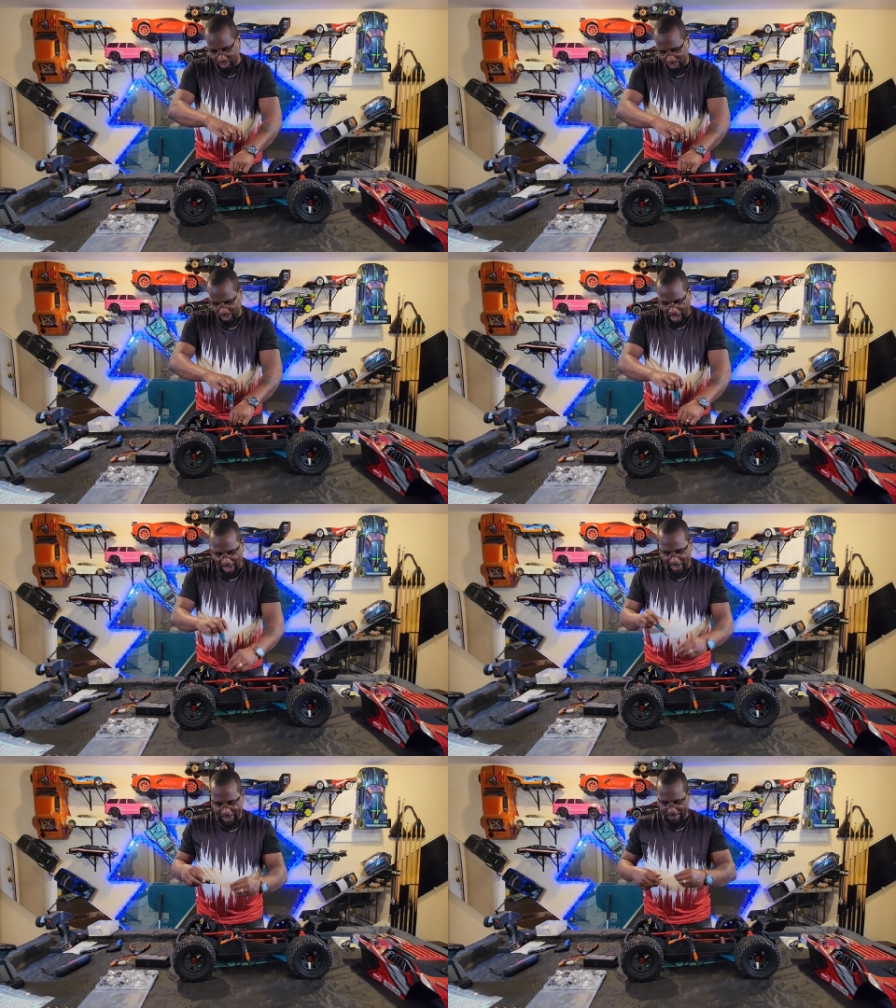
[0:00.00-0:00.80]
screws
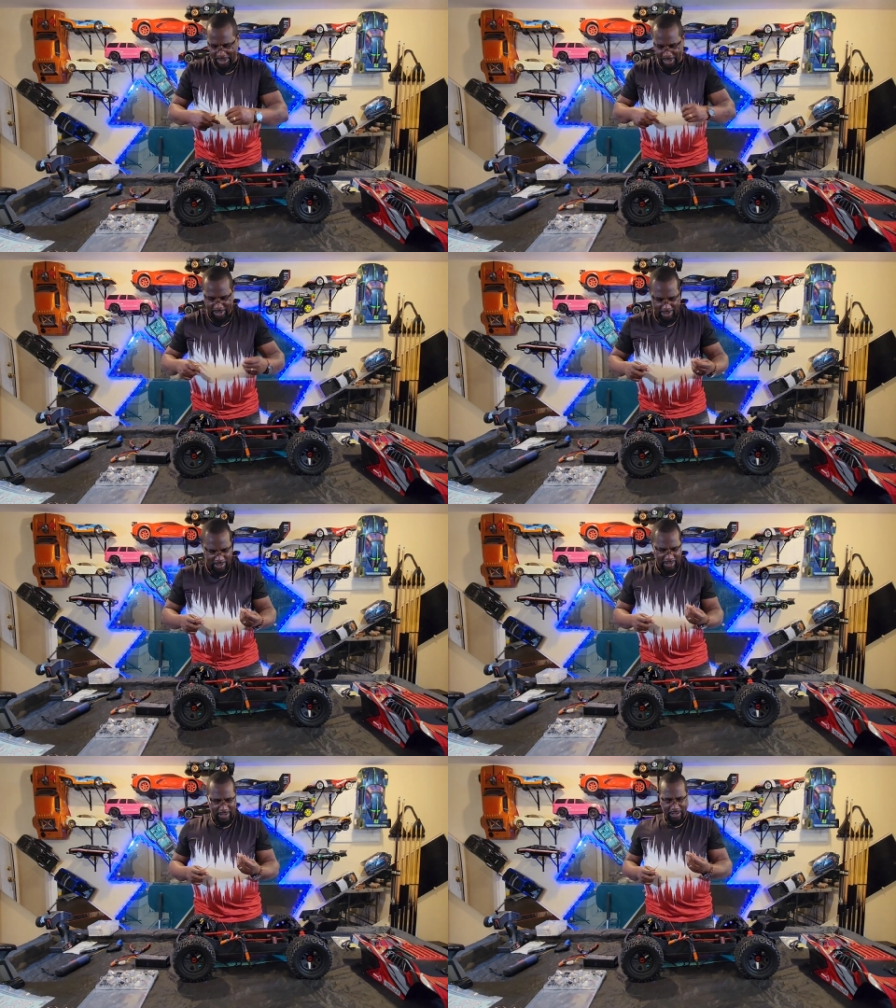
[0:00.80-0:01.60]
out of here, man.
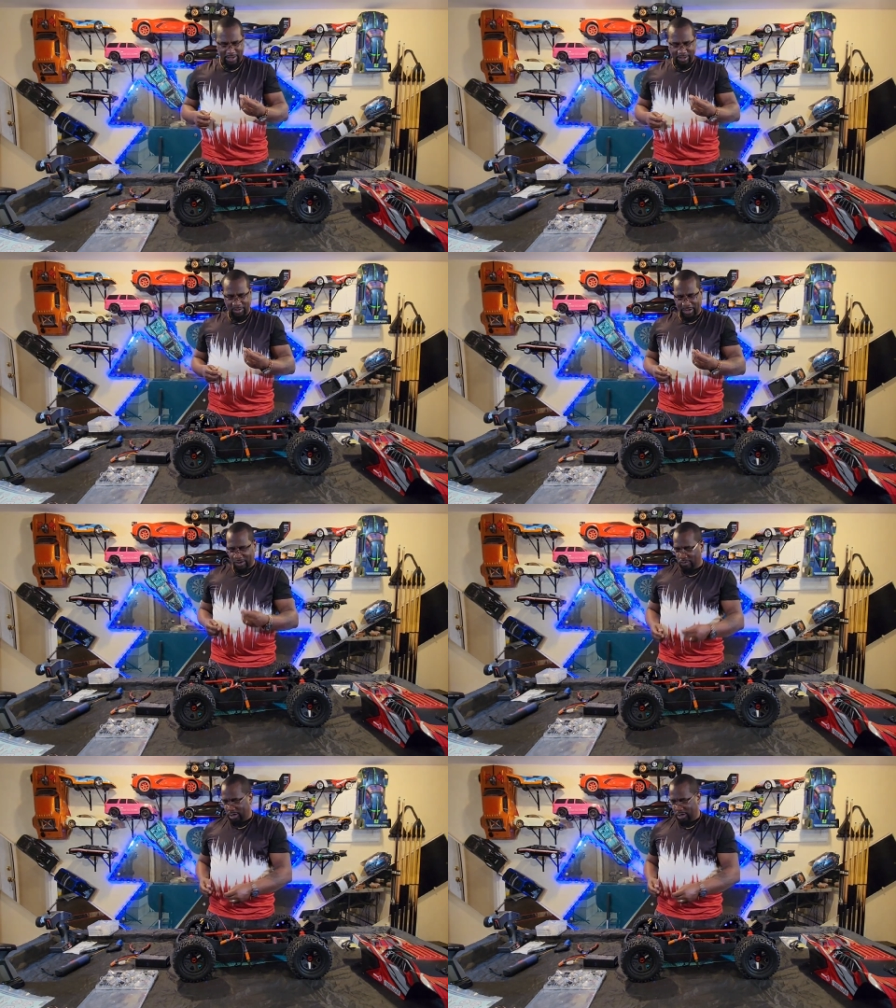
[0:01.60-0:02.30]
You get